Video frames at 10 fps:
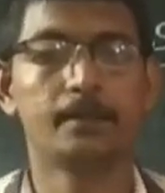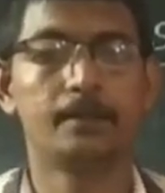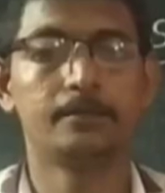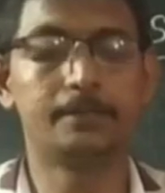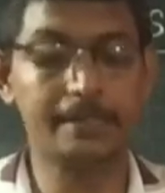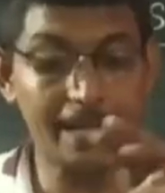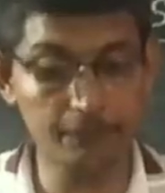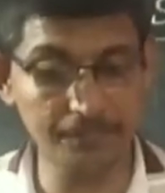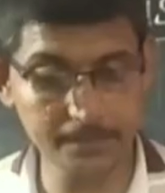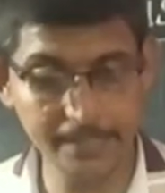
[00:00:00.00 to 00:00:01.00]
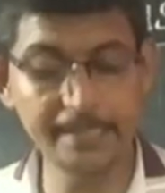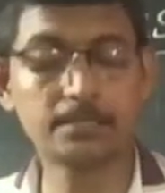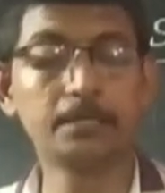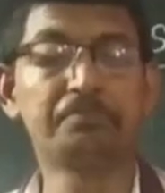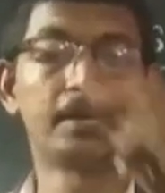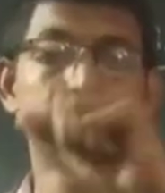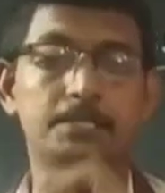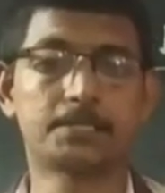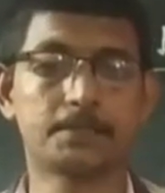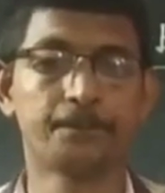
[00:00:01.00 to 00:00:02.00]
That effect it's on
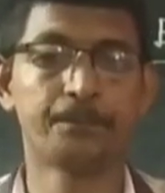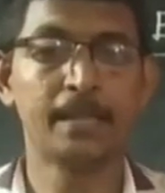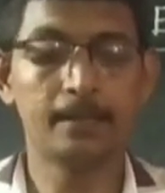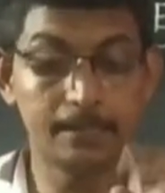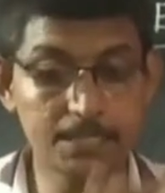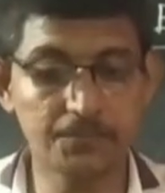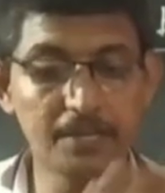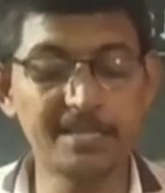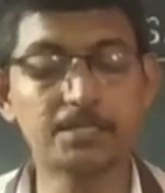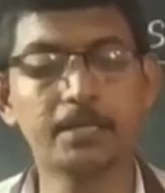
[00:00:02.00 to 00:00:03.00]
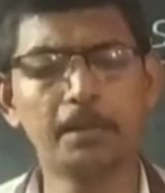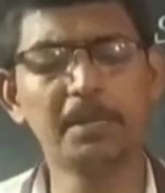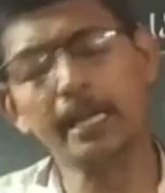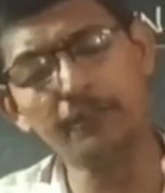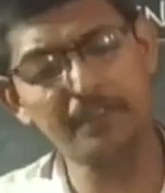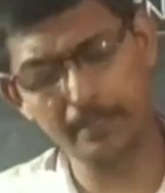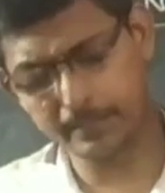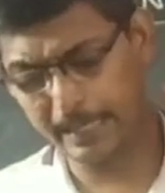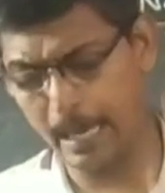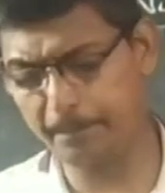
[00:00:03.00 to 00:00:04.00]
process. That's we are describing. If
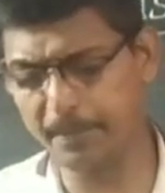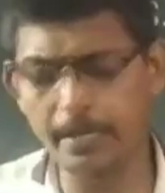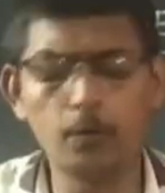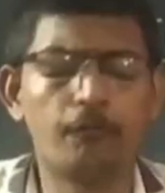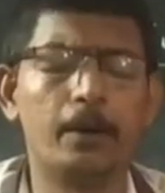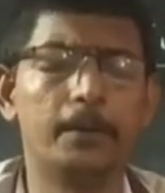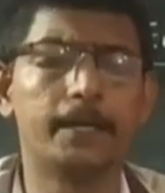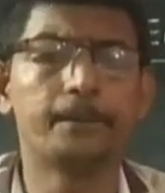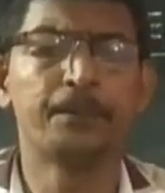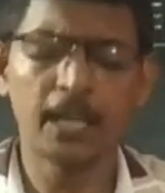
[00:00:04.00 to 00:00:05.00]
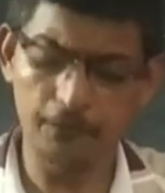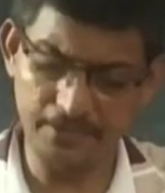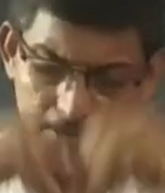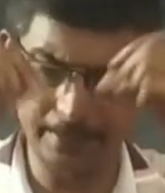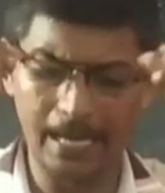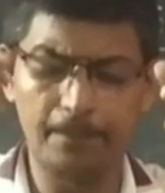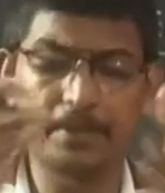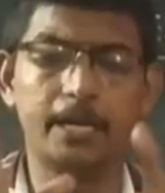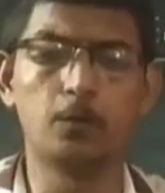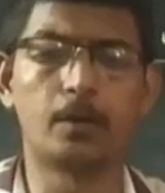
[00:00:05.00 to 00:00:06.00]
anything happened in your family, if anything
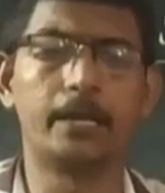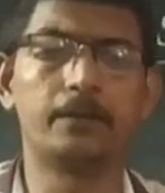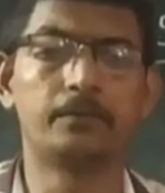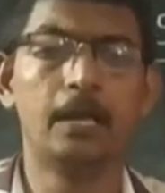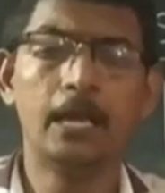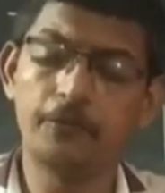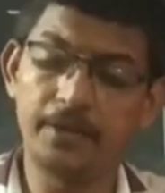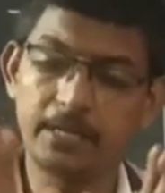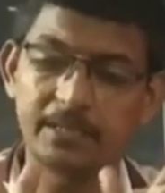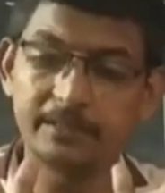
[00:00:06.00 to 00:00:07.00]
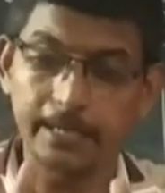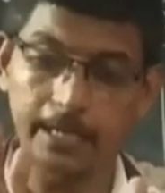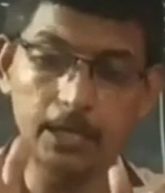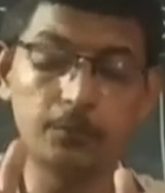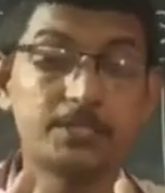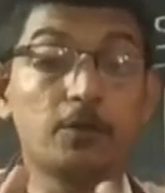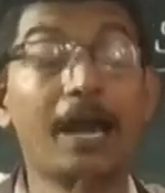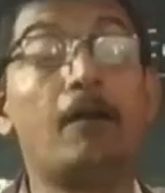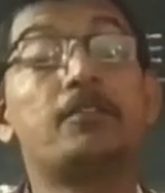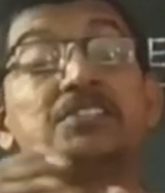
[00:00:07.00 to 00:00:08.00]
happened in your life, if anything the events you
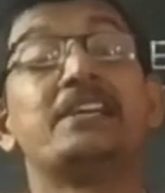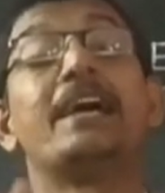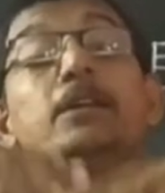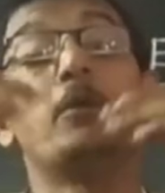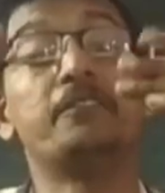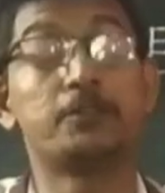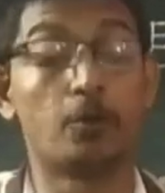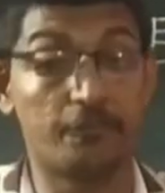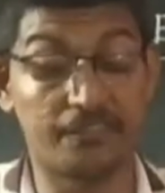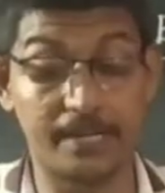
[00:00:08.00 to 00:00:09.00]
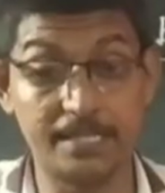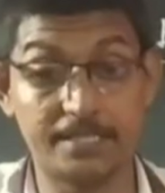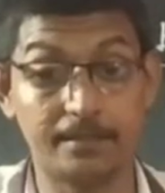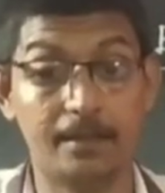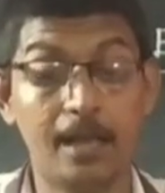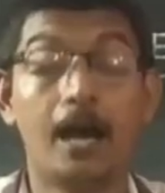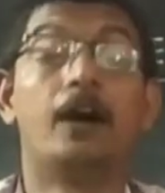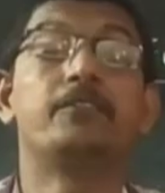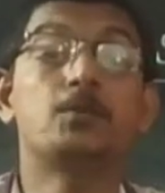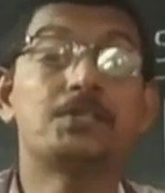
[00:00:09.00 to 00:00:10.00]
have to share with your friends,
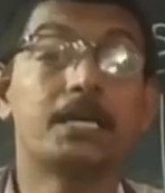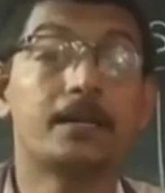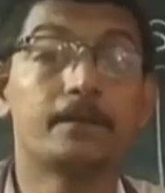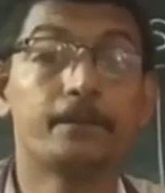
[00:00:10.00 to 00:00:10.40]
have you shared?